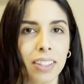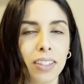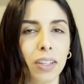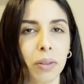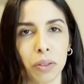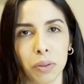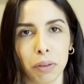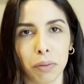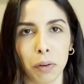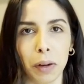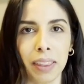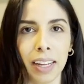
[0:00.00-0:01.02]
So to
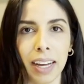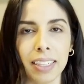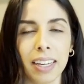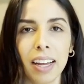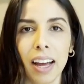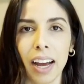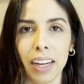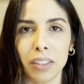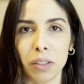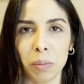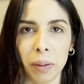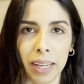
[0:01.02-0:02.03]
avoid that, I
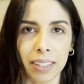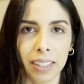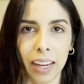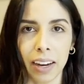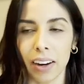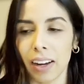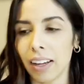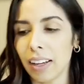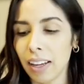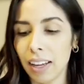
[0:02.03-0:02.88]
do mascara